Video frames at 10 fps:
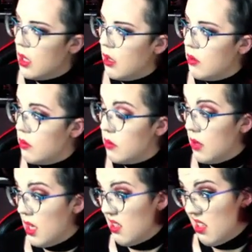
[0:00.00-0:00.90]
you know,
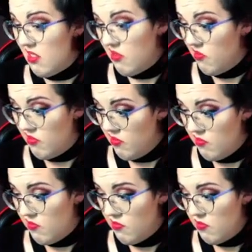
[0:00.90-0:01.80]
I don't know.
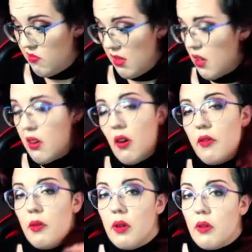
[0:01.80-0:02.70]
I don't
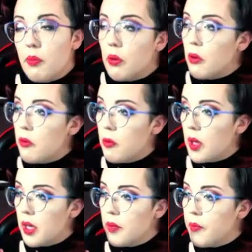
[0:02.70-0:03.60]
know if it would
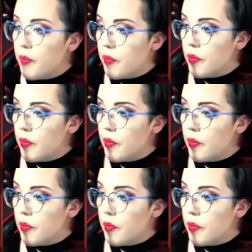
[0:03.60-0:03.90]
improve my